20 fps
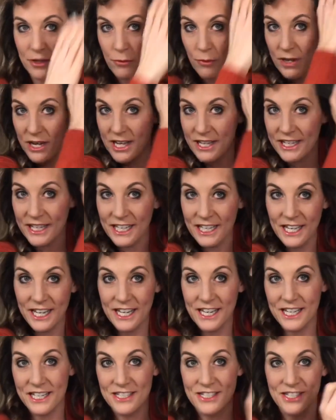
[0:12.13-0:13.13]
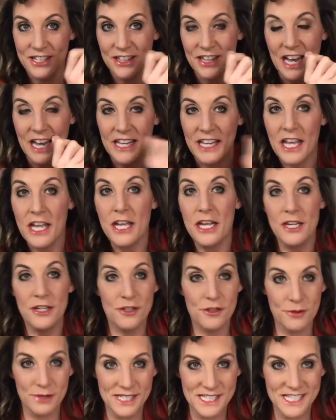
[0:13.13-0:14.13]
We're not going to get into like
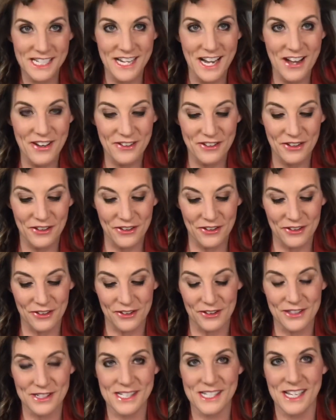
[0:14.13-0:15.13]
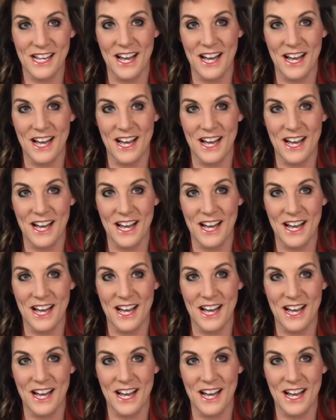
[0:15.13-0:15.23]
twisting out curls